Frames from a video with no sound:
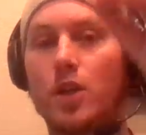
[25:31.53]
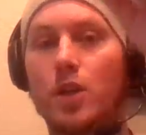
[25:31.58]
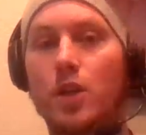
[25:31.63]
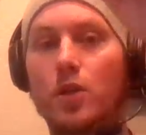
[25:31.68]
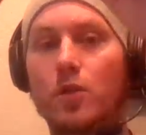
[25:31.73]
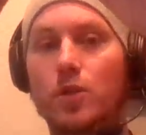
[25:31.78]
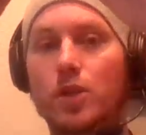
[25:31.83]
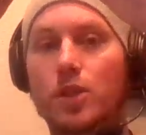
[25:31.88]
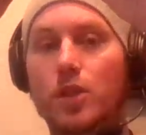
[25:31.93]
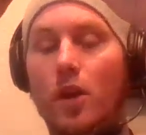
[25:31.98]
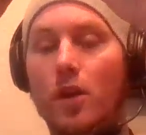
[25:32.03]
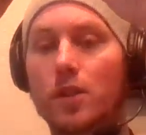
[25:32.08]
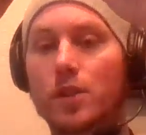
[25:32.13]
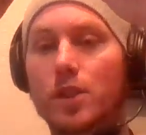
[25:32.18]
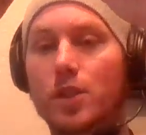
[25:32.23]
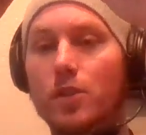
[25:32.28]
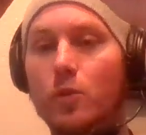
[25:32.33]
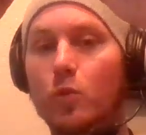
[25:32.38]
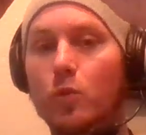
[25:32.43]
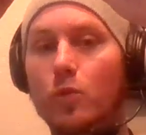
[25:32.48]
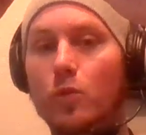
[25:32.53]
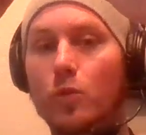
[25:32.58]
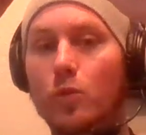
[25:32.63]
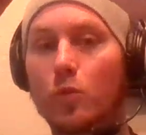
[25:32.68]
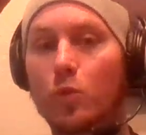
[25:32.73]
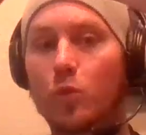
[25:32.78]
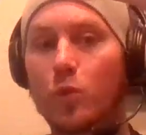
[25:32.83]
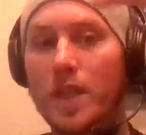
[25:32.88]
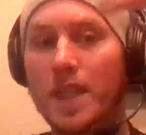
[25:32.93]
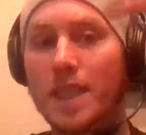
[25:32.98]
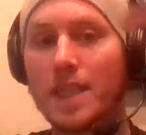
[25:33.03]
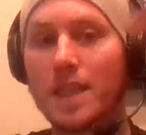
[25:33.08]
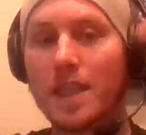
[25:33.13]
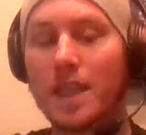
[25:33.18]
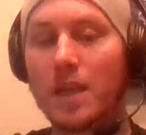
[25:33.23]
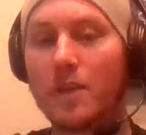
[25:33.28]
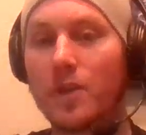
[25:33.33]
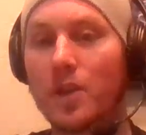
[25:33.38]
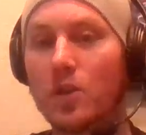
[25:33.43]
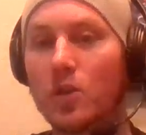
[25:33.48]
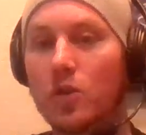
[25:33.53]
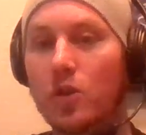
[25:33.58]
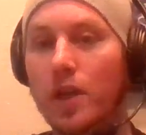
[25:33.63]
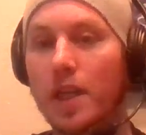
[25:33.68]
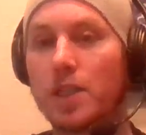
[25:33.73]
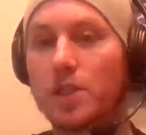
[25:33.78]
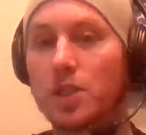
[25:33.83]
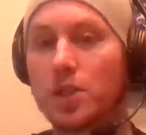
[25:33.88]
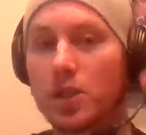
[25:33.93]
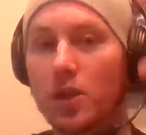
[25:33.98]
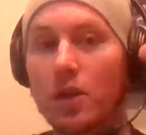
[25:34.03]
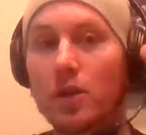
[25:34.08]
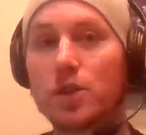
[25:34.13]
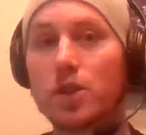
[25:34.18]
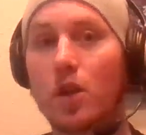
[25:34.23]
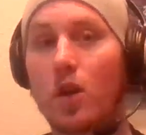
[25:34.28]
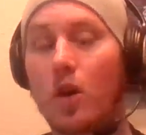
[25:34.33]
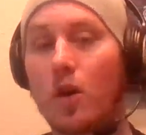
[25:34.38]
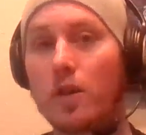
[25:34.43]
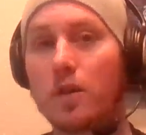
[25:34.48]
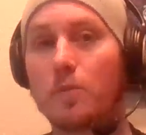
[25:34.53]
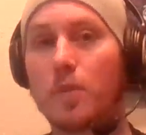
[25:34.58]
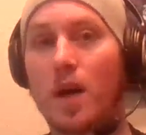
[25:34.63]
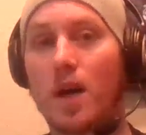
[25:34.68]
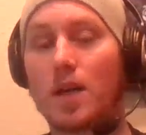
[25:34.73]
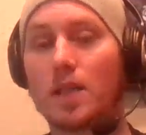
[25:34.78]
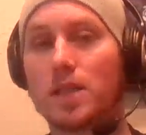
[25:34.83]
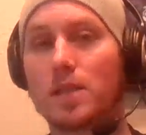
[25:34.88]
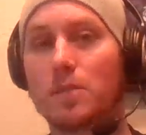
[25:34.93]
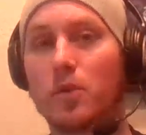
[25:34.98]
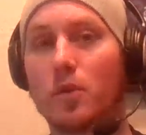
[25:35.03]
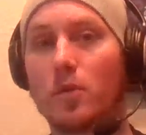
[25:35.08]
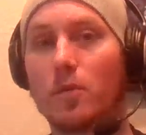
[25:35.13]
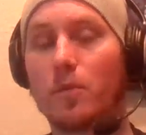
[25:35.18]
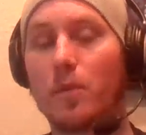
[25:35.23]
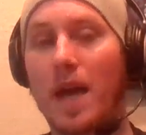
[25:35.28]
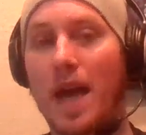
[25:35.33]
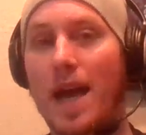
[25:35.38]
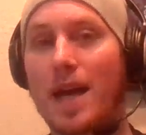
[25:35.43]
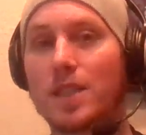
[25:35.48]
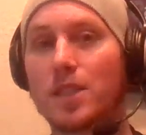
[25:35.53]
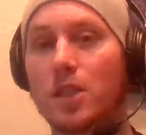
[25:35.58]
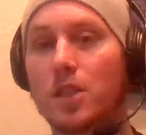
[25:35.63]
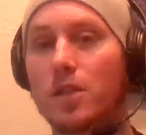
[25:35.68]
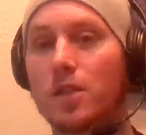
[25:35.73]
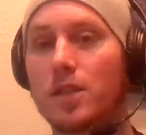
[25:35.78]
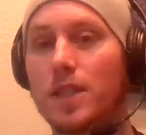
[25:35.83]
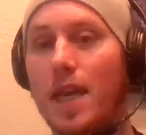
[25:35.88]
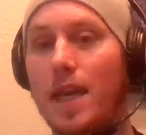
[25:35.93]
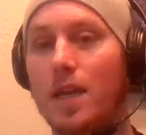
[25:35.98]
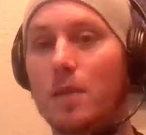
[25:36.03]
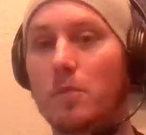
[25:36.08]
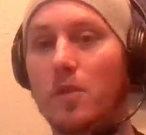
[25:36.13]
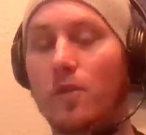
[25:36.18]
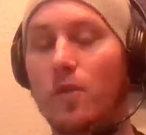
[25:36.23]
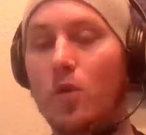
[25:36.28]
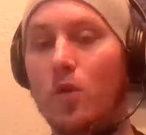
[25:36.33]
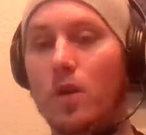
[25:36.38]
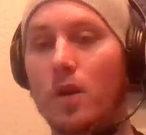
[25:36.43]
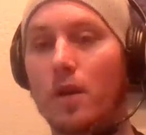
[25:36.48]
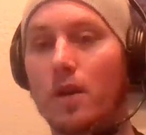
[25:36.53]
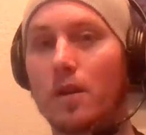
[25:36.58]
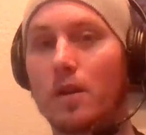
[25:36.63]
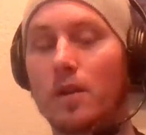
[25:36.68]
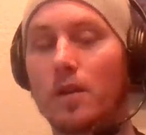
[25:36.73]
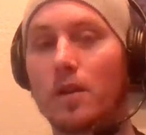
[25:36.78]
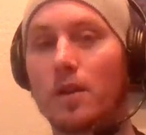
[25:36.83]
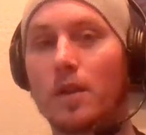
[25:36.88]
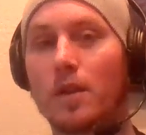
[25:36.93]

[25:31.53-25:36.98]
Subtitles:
you start to relive and search all the possible paths you could have taken before